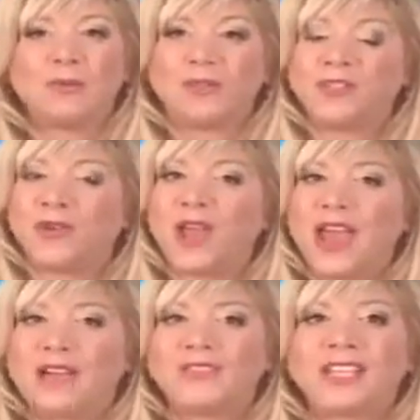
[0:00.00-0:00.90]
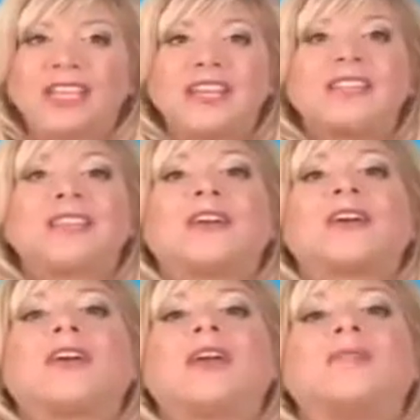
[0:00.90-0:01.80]
But you have to get in
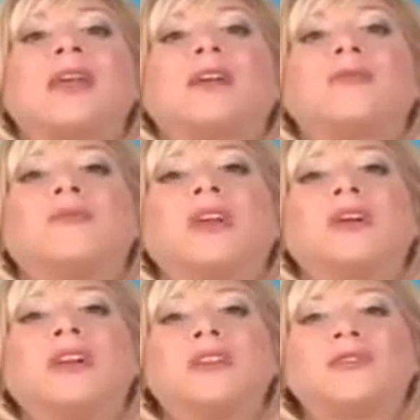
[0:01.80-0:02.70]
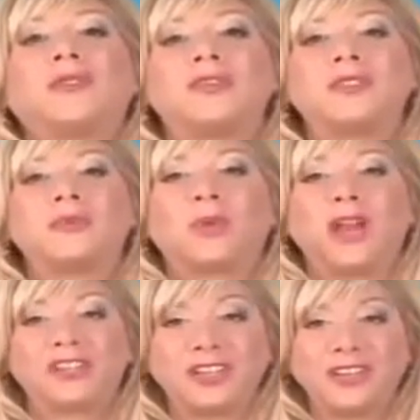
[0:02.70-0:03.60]
there and make a very good first
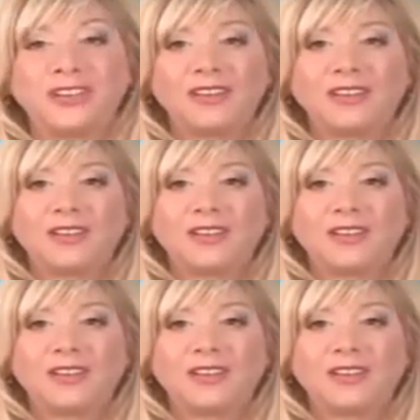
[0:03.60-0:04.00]
impression.